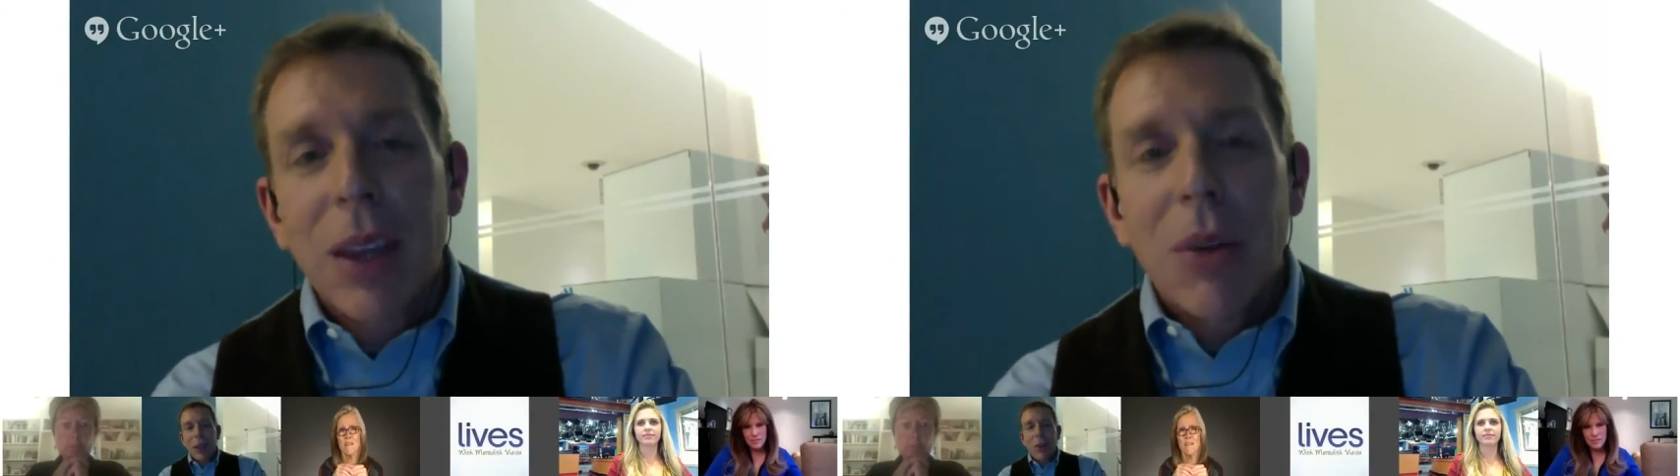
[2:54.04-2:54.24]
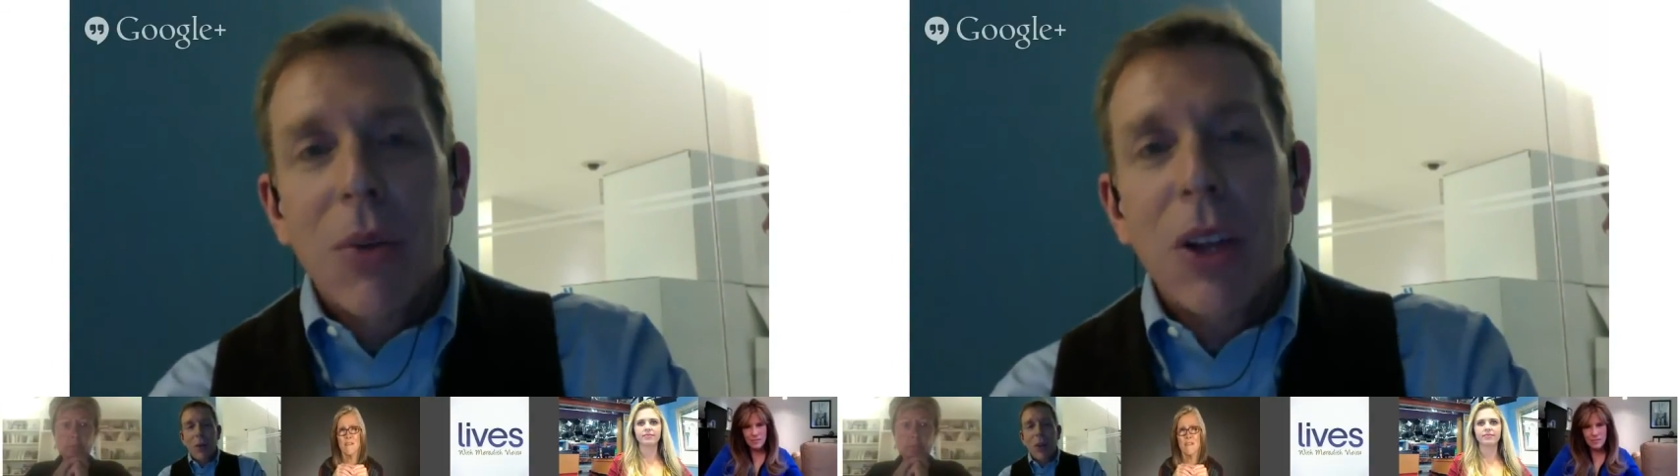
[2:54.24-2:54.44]

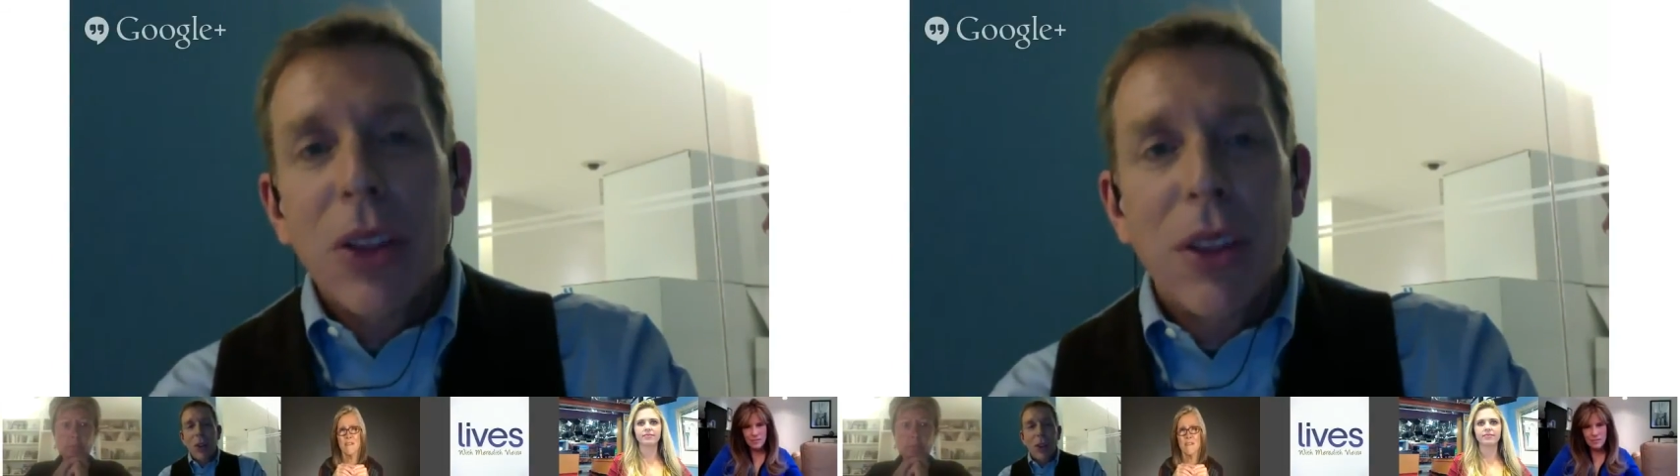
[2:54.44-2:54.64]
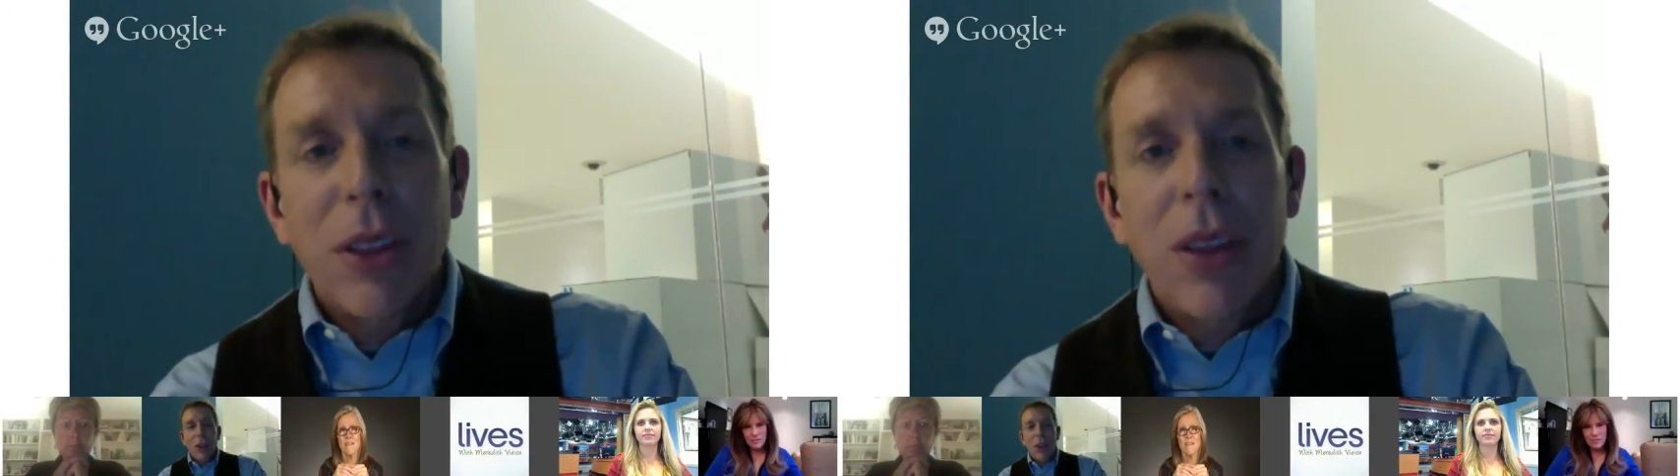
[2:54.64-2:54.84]
Well,
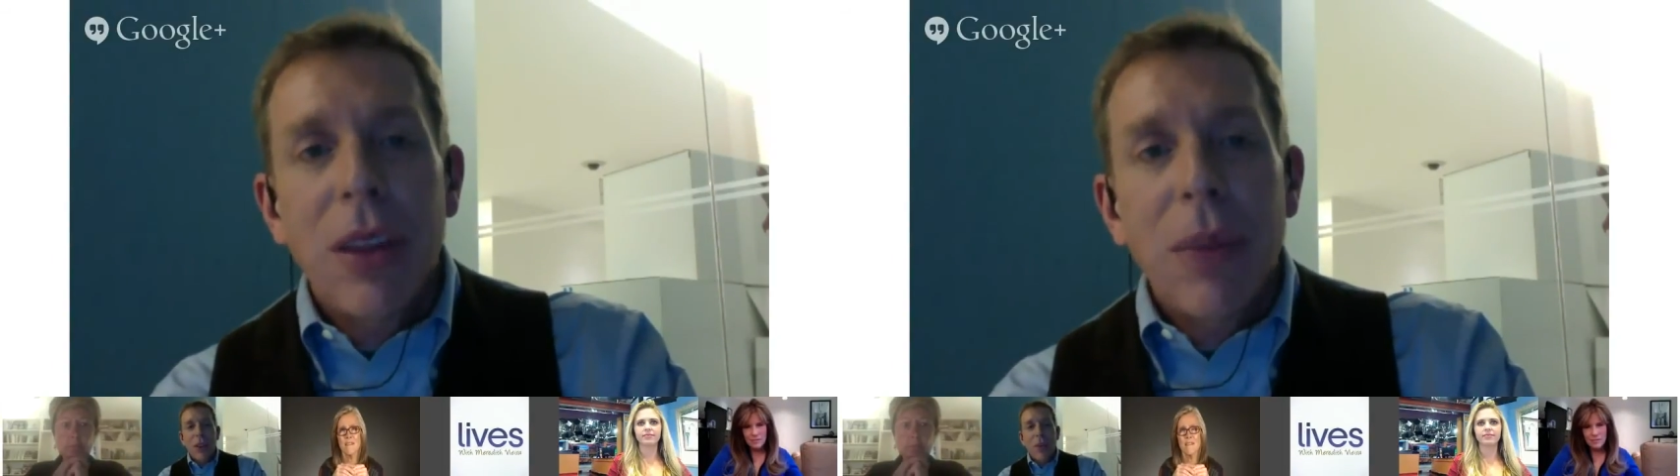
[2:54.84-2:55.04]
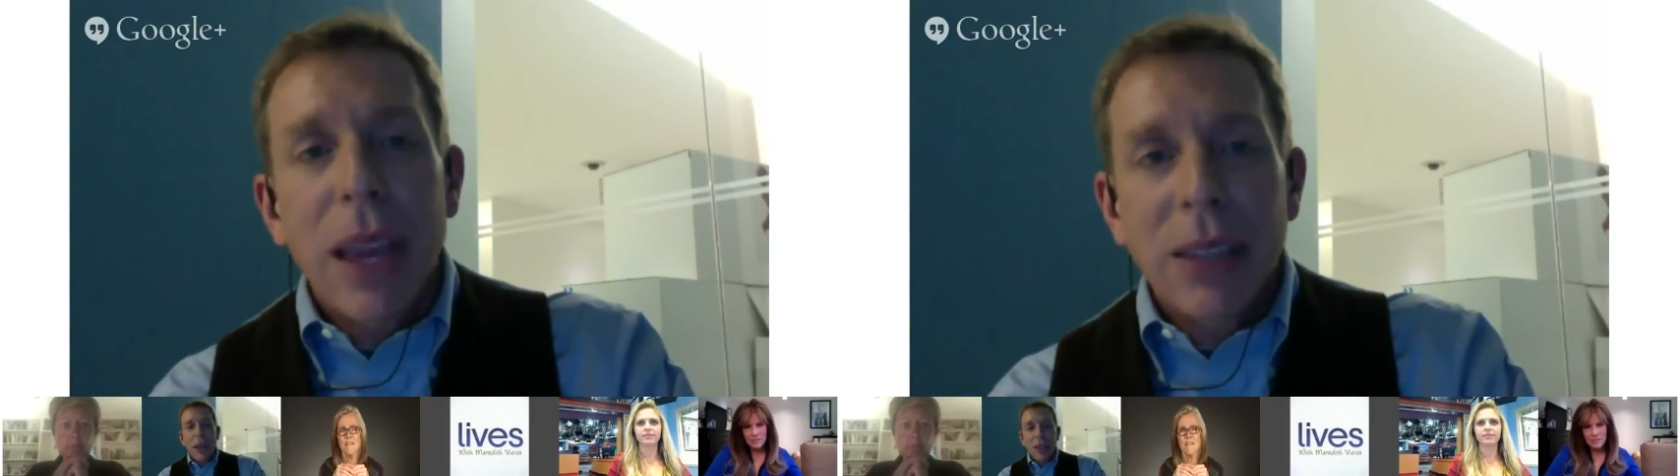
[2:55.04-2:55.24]
the
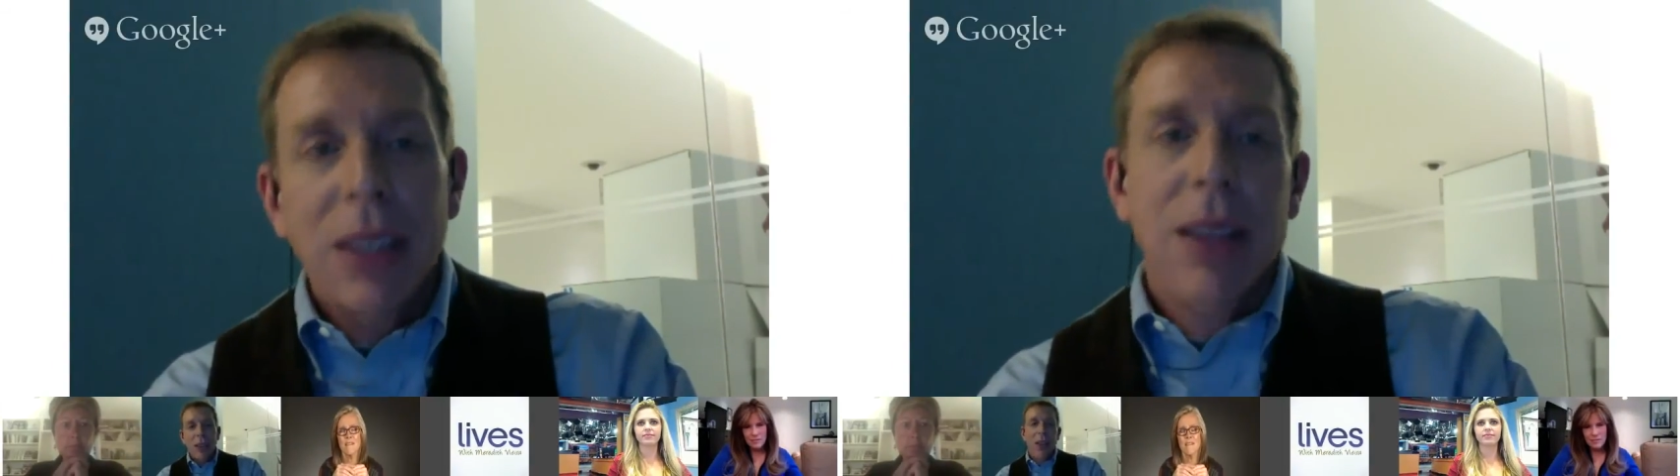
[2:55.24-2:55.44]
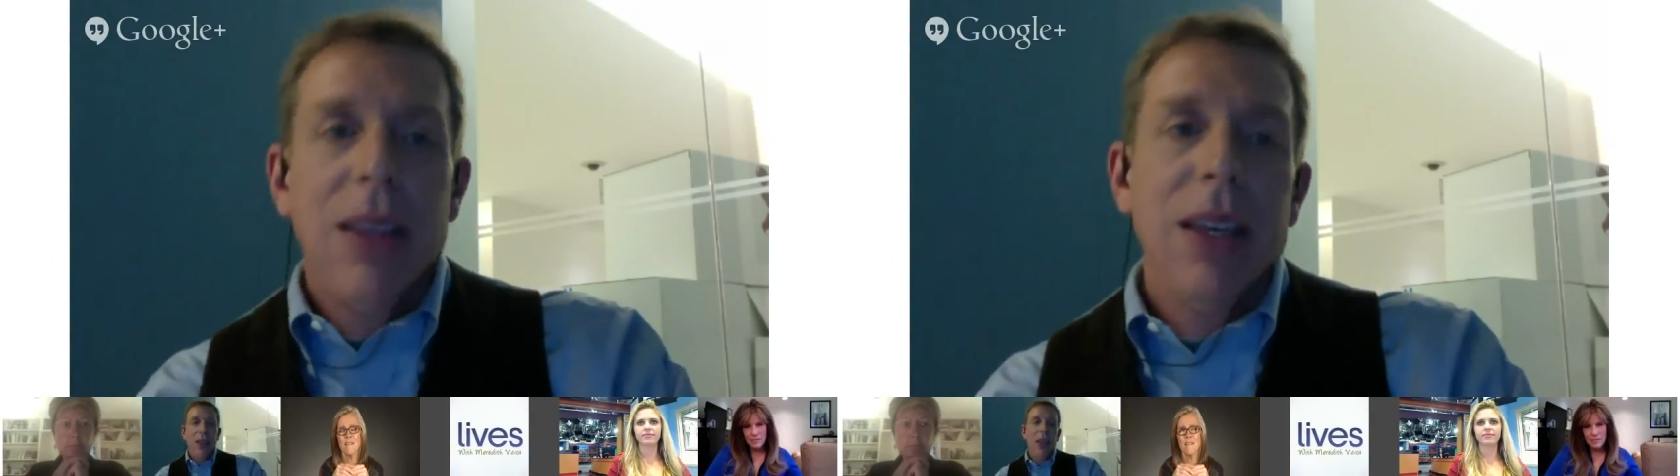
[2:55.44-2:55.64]

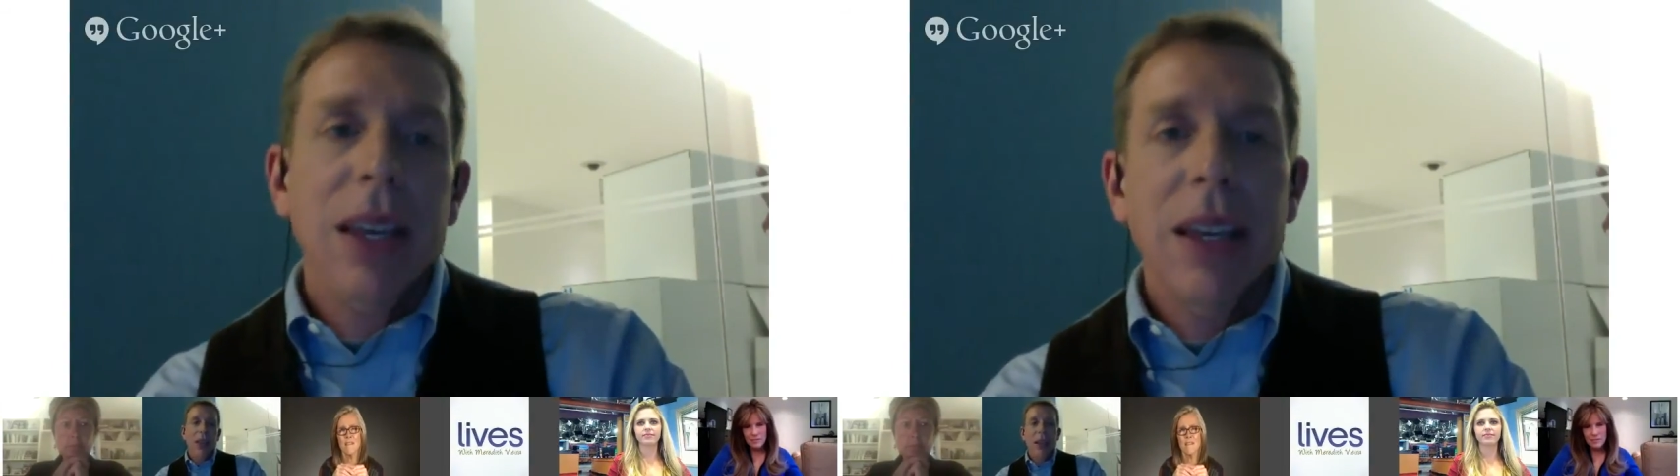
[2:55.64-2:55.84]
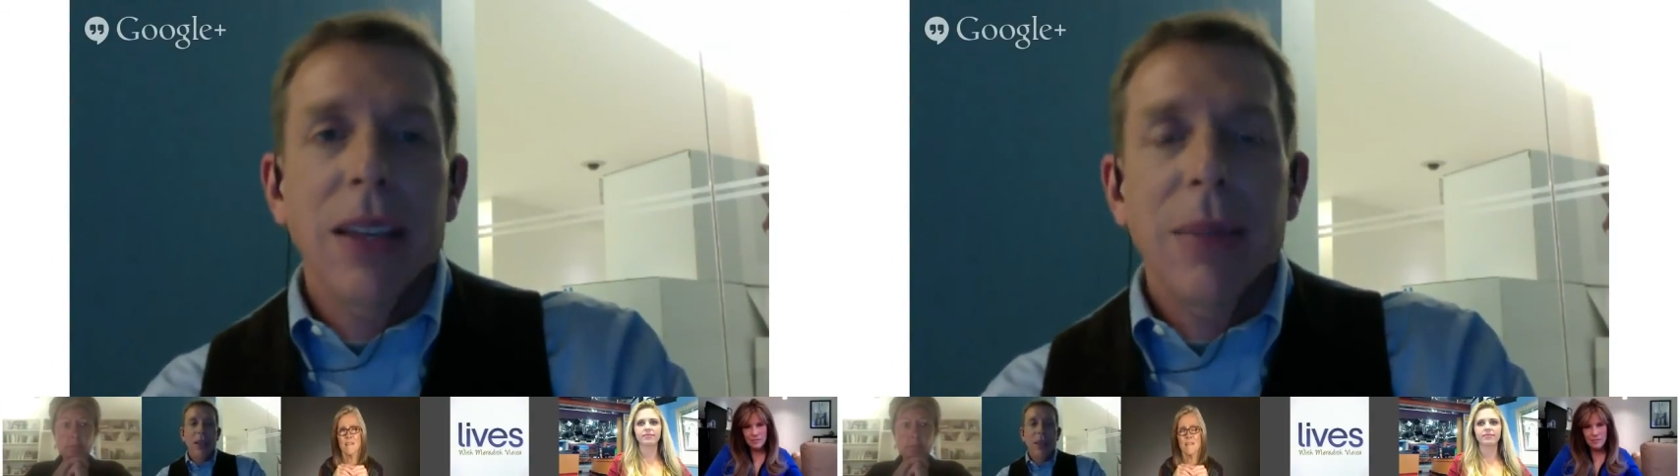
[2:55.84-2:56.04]
amazing thing
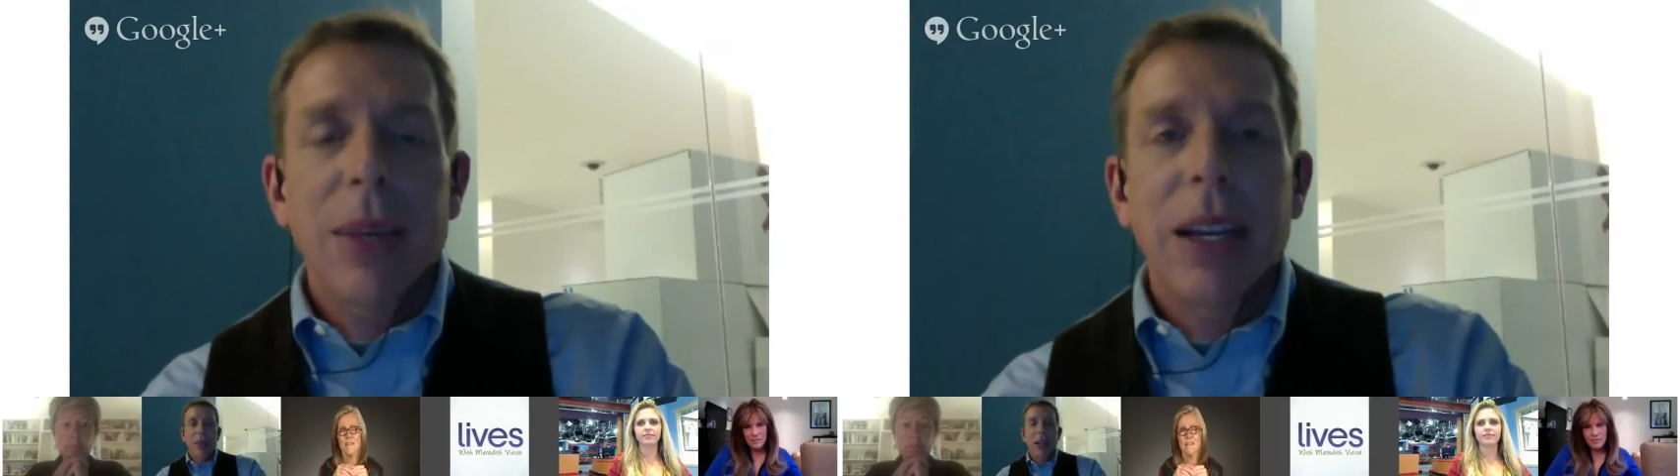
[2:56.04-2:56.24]
is, I mean,